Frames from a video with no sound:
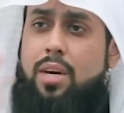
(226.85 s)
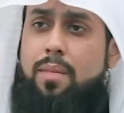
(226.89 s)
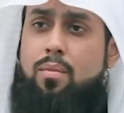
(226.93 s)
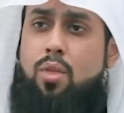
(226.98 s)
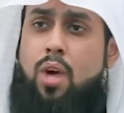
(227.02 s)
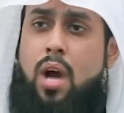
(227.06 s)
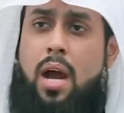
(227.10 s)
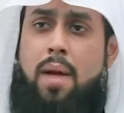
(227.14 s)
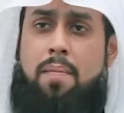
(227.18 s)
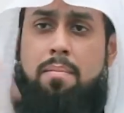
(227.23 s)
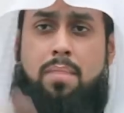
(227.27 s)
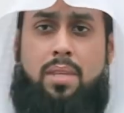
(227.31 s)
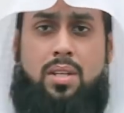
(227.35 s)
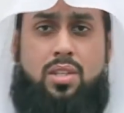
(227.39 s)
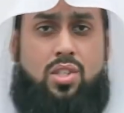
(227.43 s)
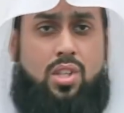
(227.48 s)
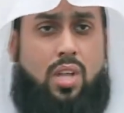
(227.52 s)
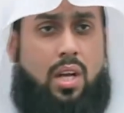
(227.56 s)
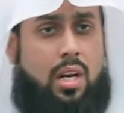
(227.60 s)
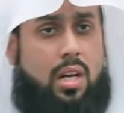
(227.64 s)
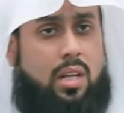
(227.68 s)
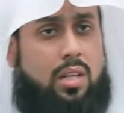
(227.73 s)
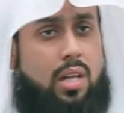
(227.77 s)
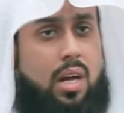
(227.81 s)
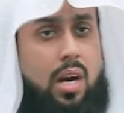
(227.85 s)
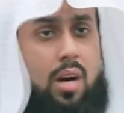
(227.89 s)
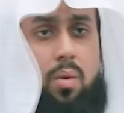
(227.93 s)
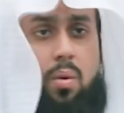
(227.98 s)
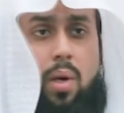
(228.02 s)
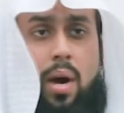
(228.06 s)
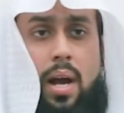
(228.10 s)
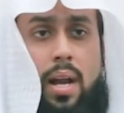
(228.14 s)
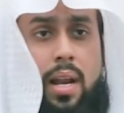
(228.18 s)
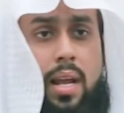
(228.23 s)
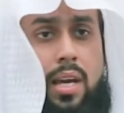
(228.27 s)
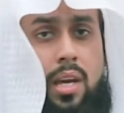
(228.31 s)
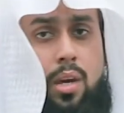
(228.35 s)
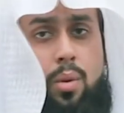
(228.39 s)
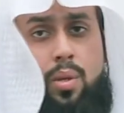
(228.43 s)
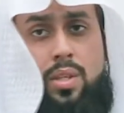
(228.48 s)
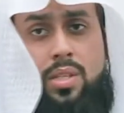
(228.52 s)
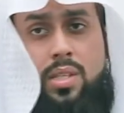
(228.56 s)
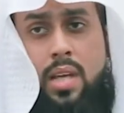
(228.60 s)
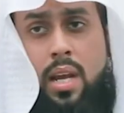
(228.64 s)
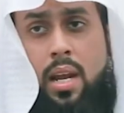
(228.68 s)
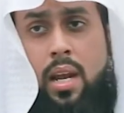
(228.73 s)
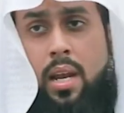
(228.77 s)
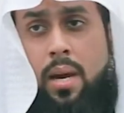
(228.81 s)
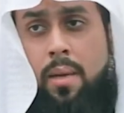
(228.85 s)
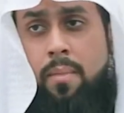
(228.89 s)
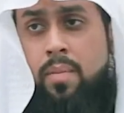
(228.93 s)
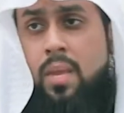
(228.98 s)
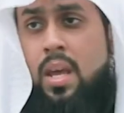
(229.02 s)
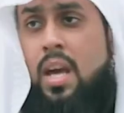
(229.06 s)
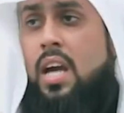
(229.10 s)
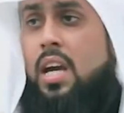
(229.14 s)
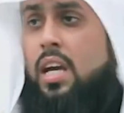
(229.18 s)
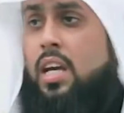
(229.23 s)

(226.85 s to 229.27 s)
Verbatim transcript: Muhammad sallallahu alayhi wa sallam